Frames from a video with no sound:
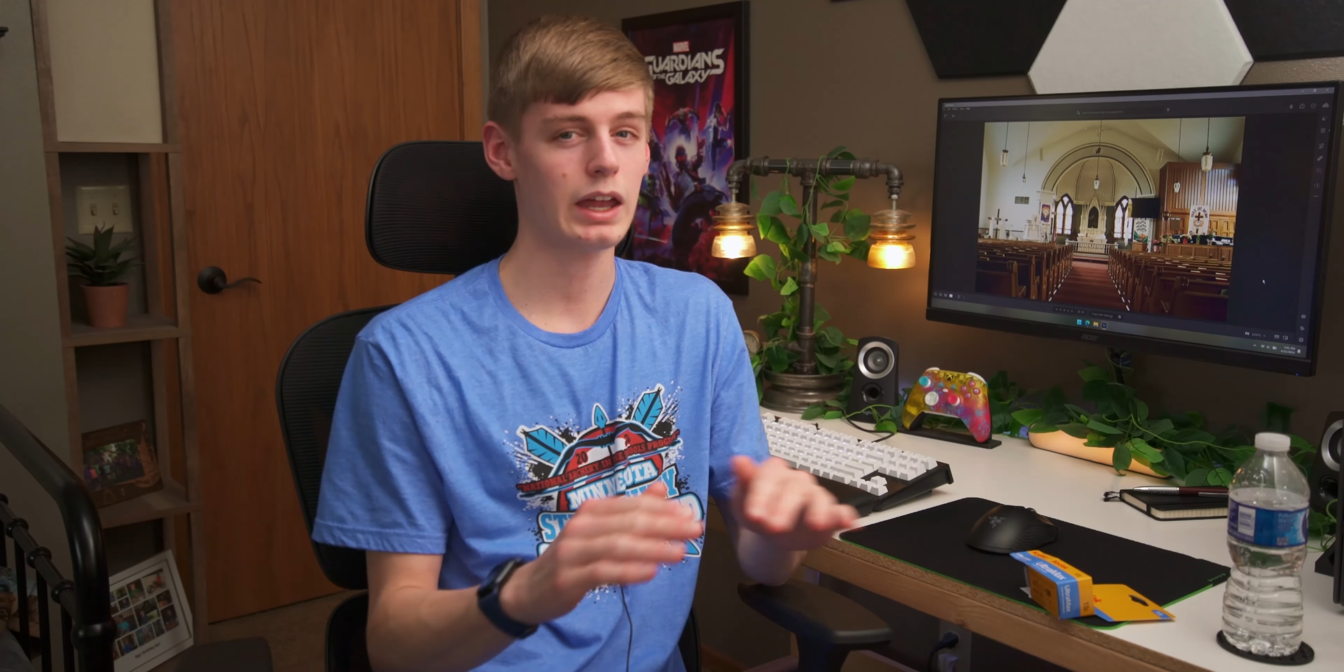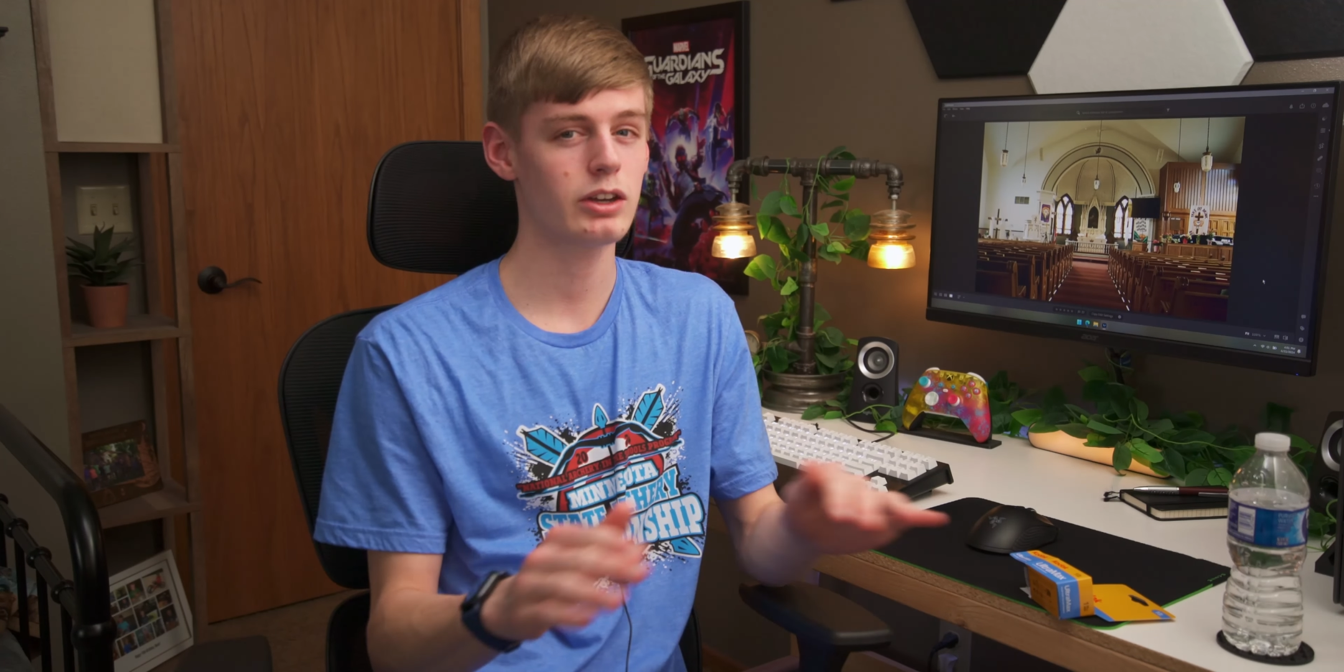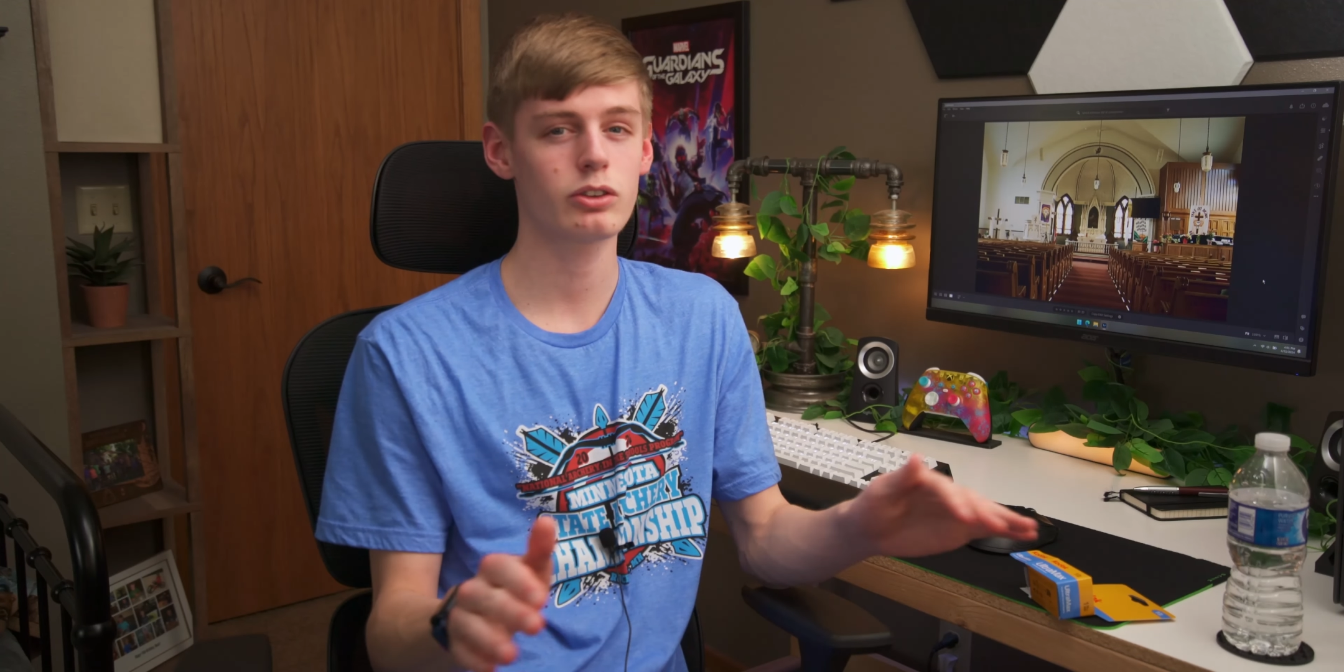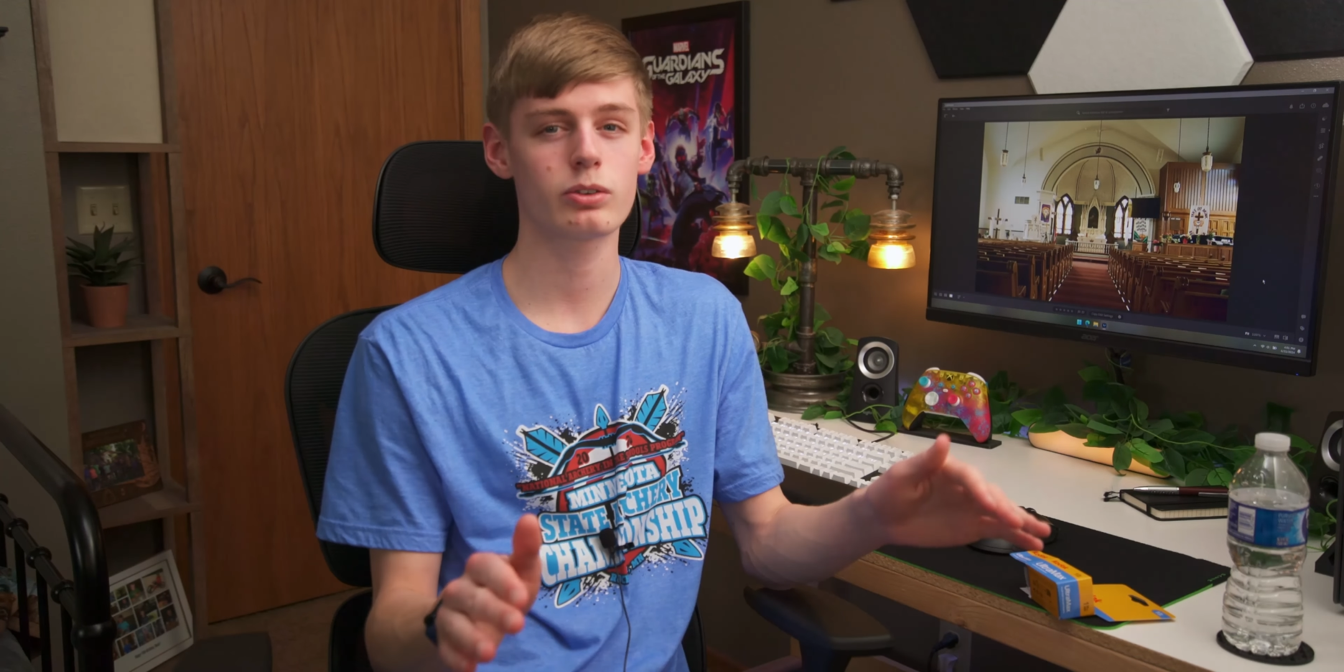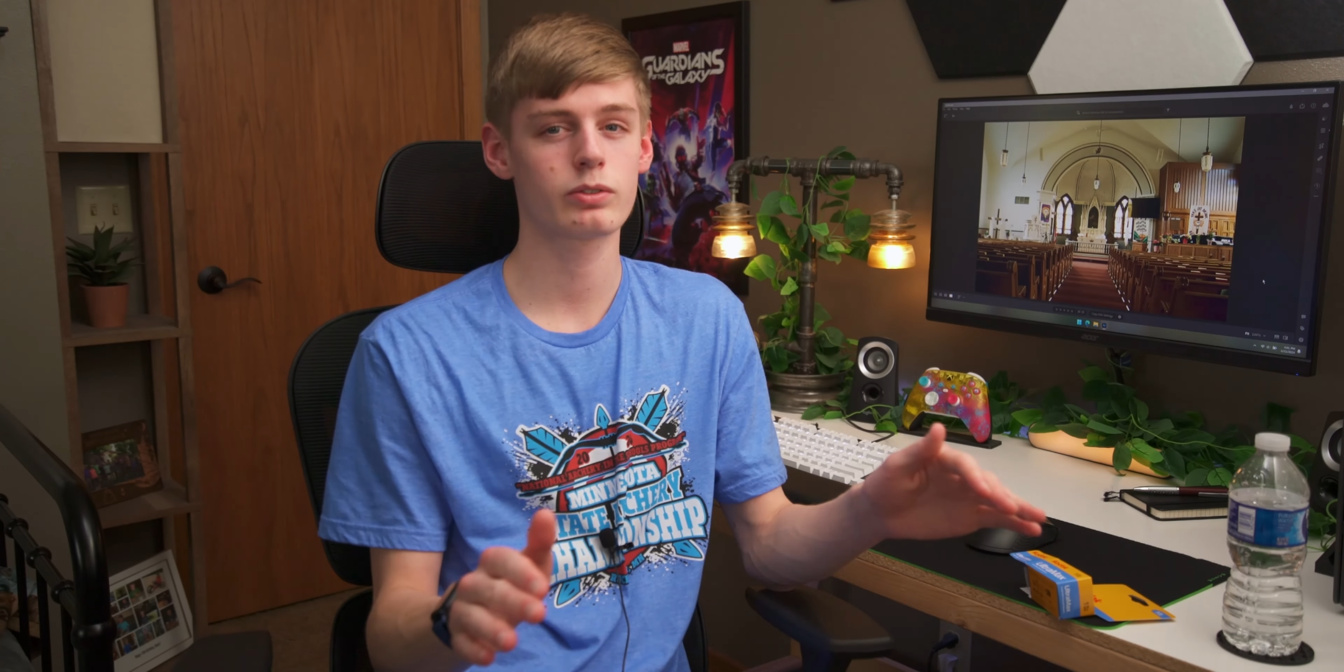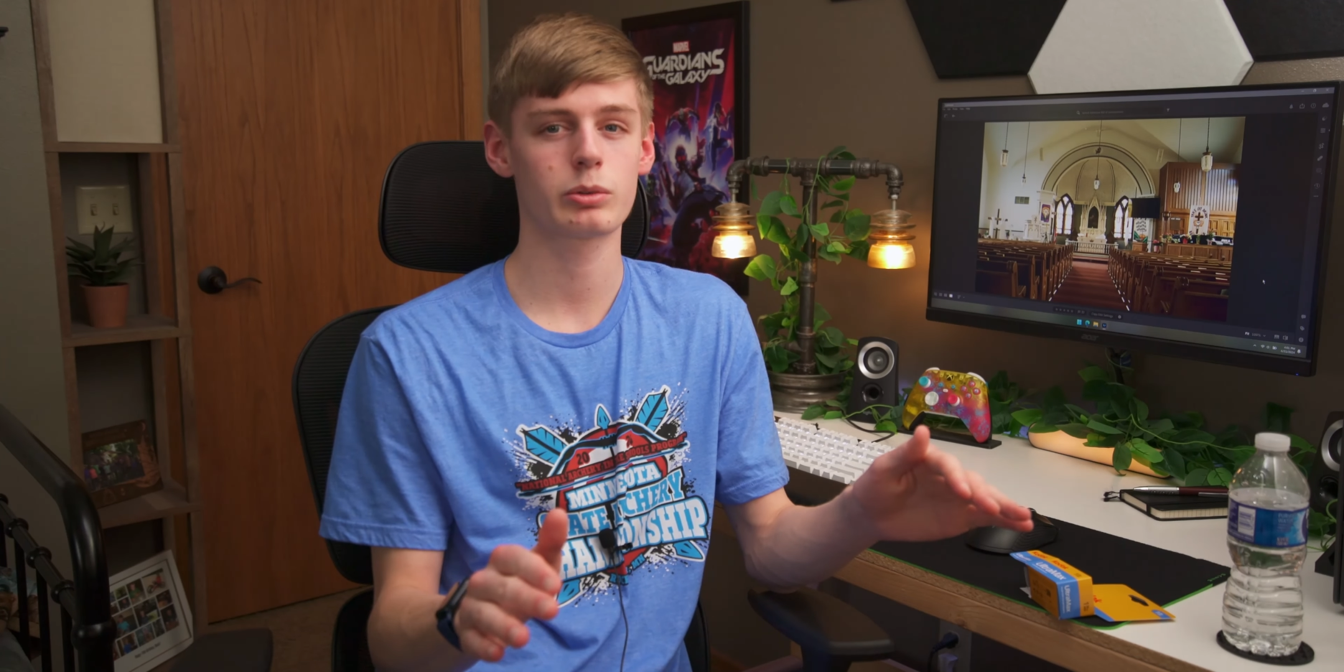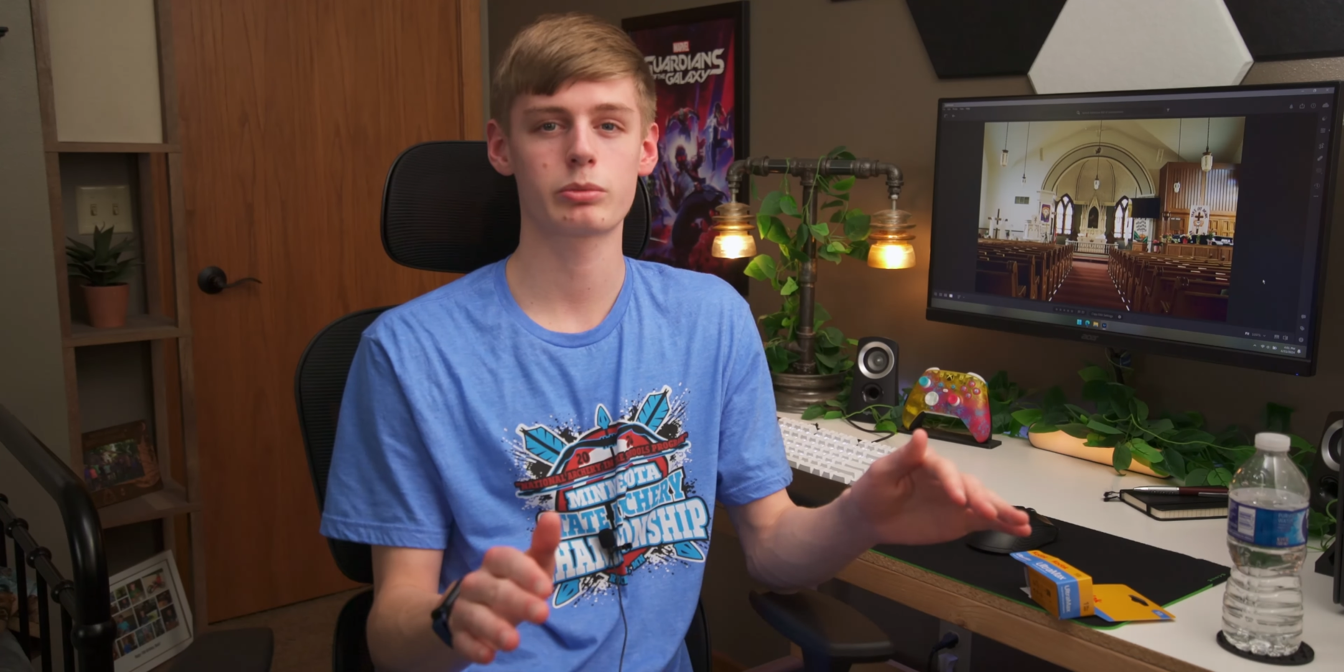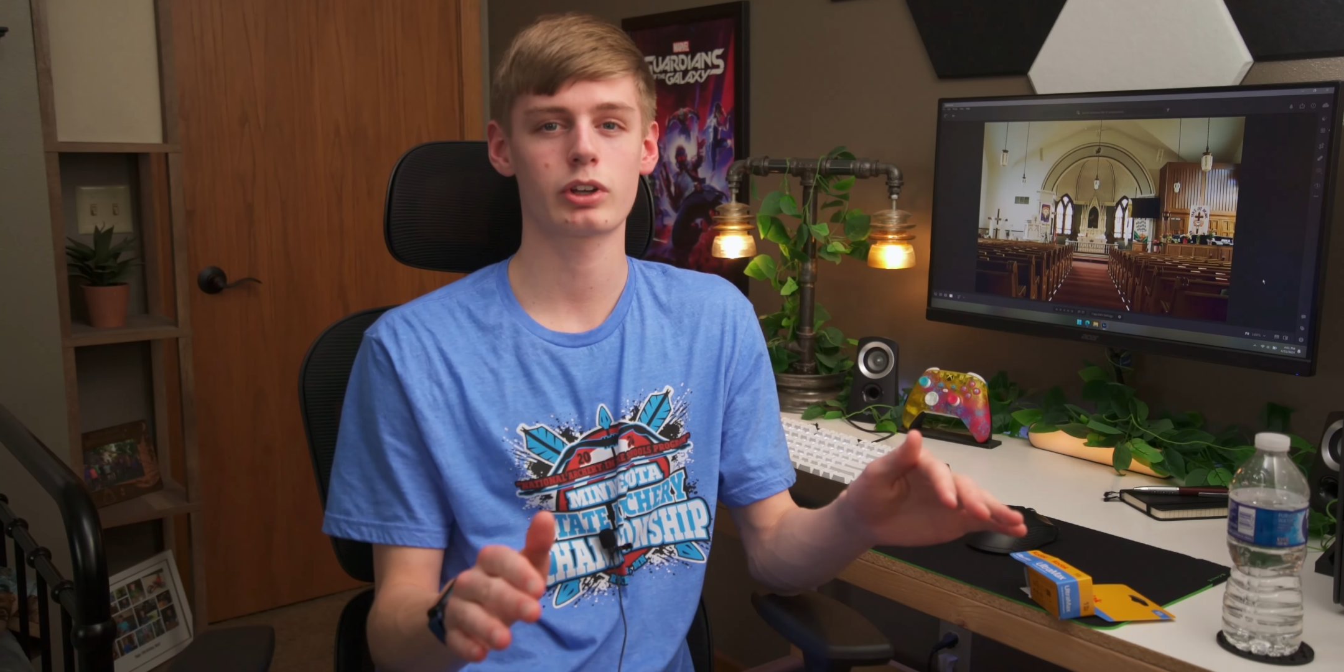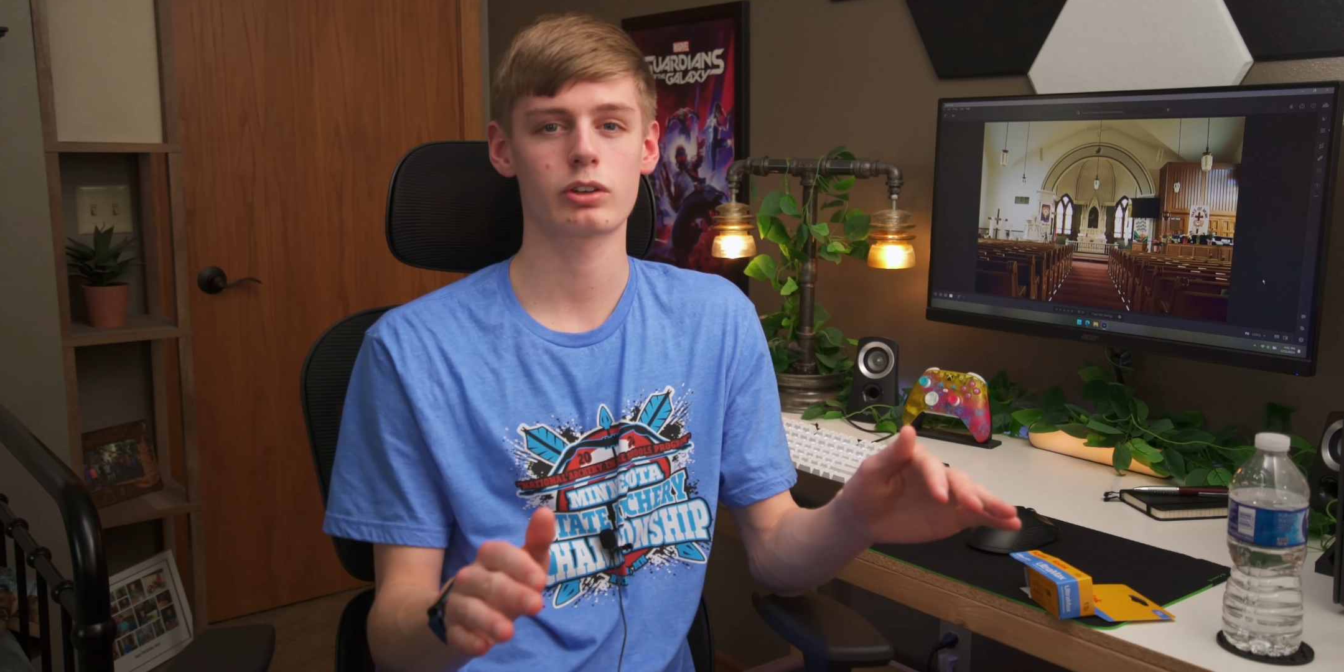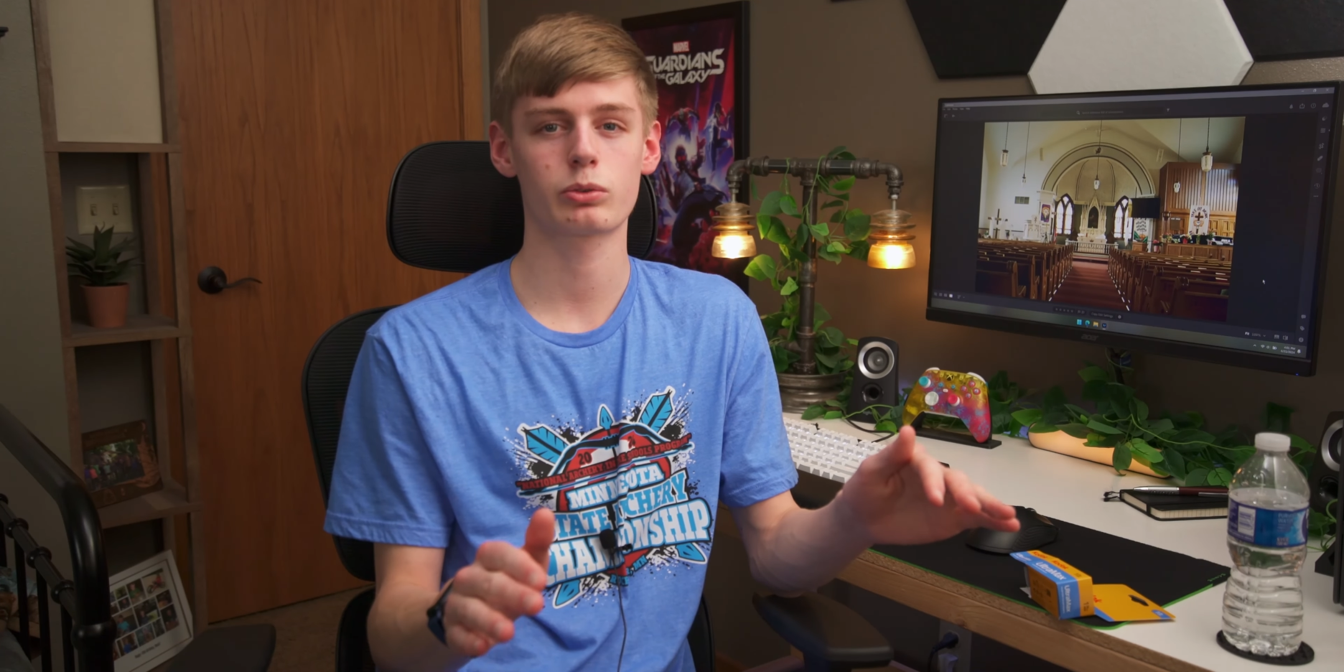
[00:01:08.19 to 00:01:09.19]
any other film stocks